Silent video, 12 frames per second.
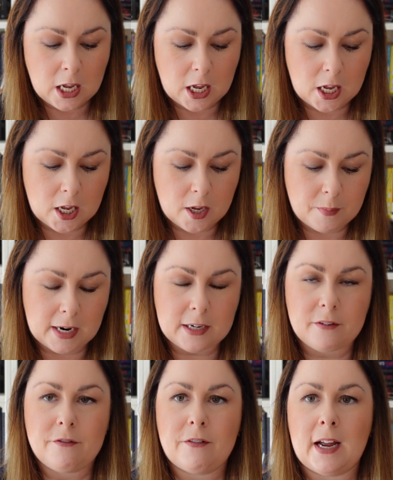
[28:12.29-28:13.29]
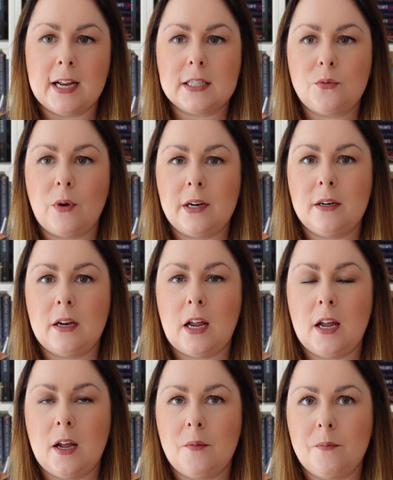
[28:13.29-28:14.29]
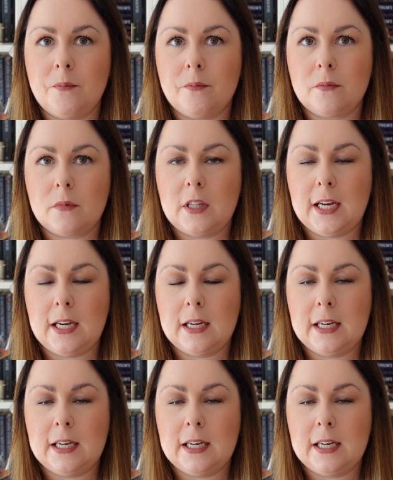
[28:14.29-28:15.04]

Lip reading: And in fact, when the